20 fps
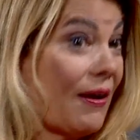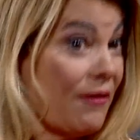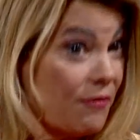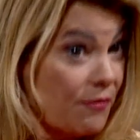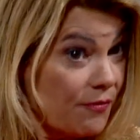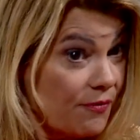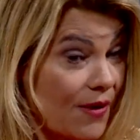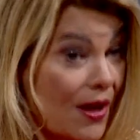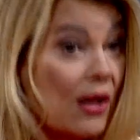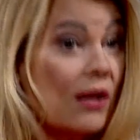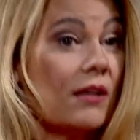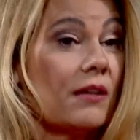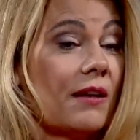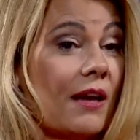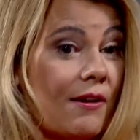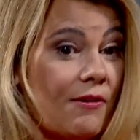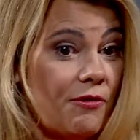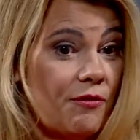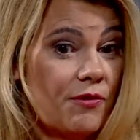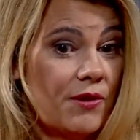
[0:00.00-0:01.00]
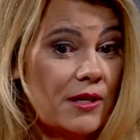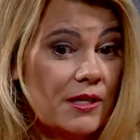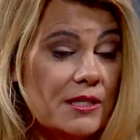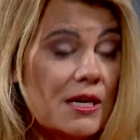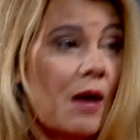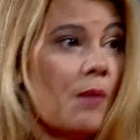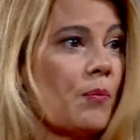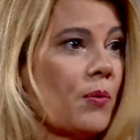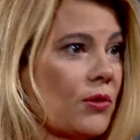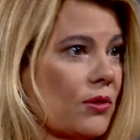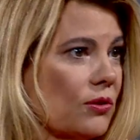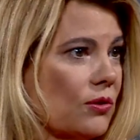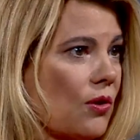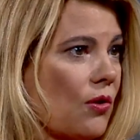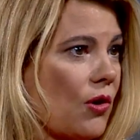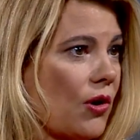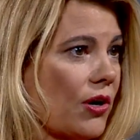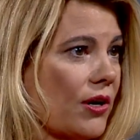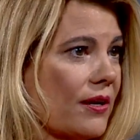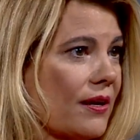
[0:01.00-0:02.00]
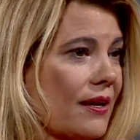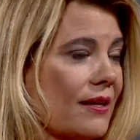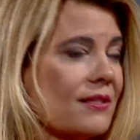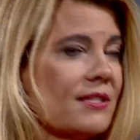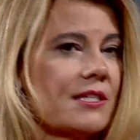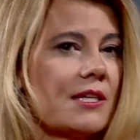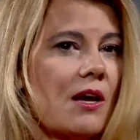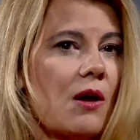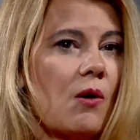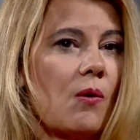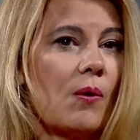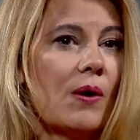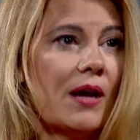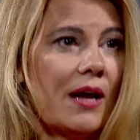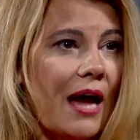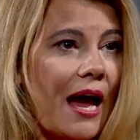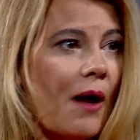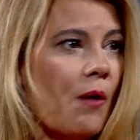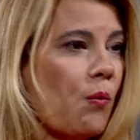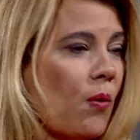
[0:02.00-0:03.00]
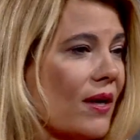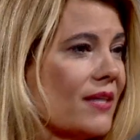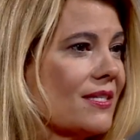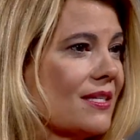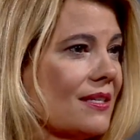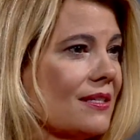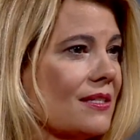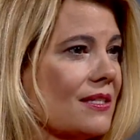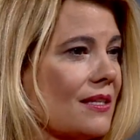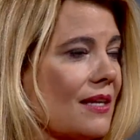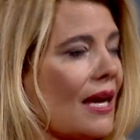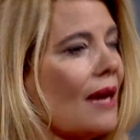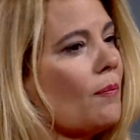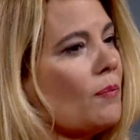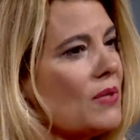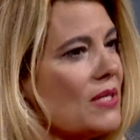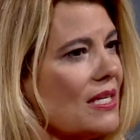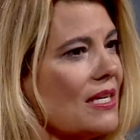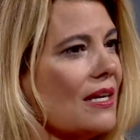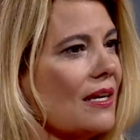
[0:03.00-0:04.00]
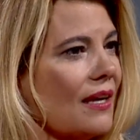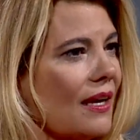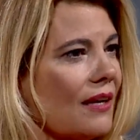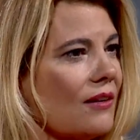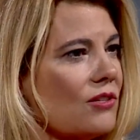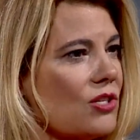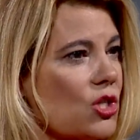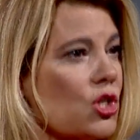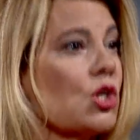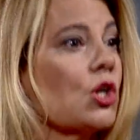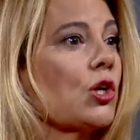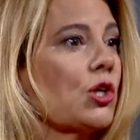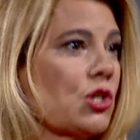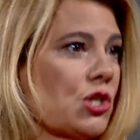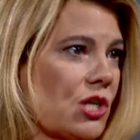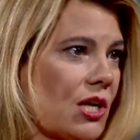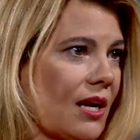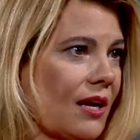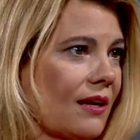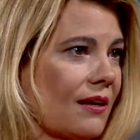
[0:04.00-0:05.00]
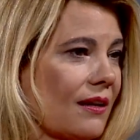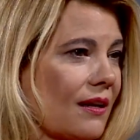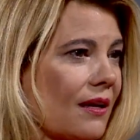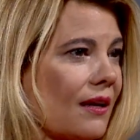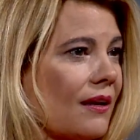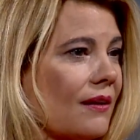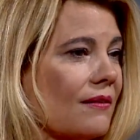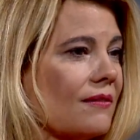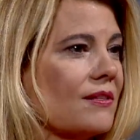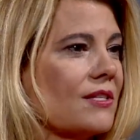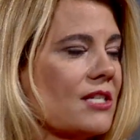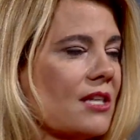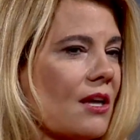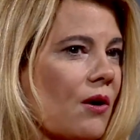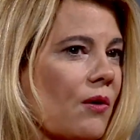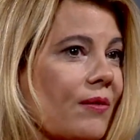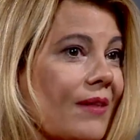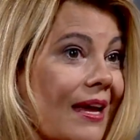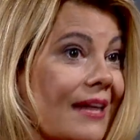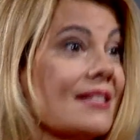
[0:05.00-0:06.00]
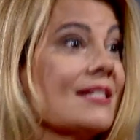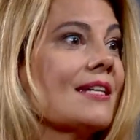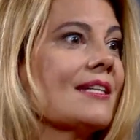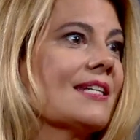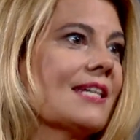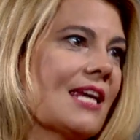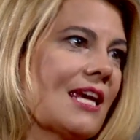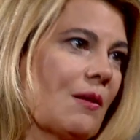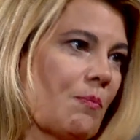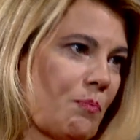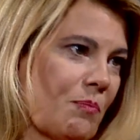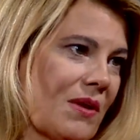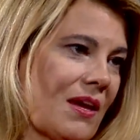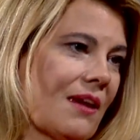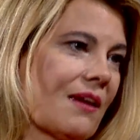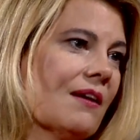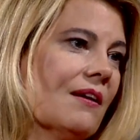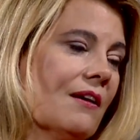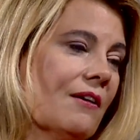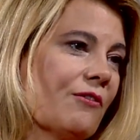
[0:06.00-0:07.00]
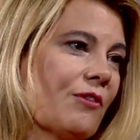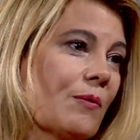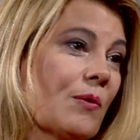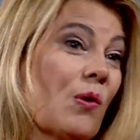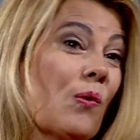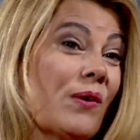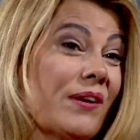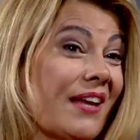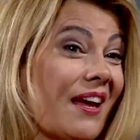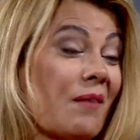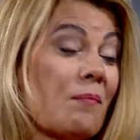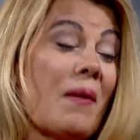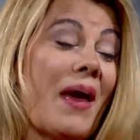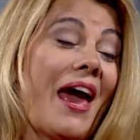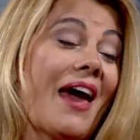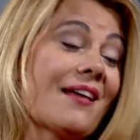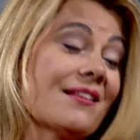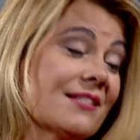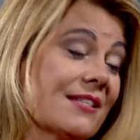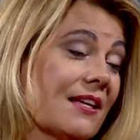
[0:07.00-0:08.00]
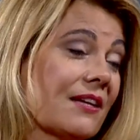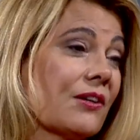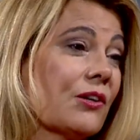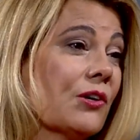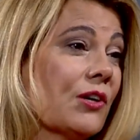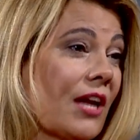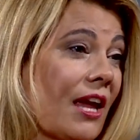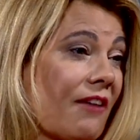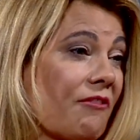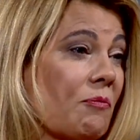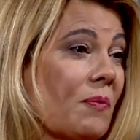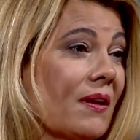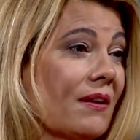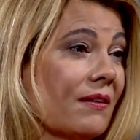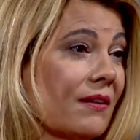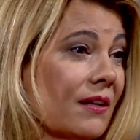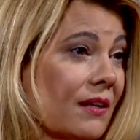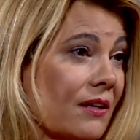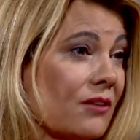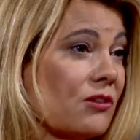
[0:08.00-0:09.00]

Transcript: filled up with the Lord, and so I wasn't empty and searching, and so that did keep me from going down paths that could have been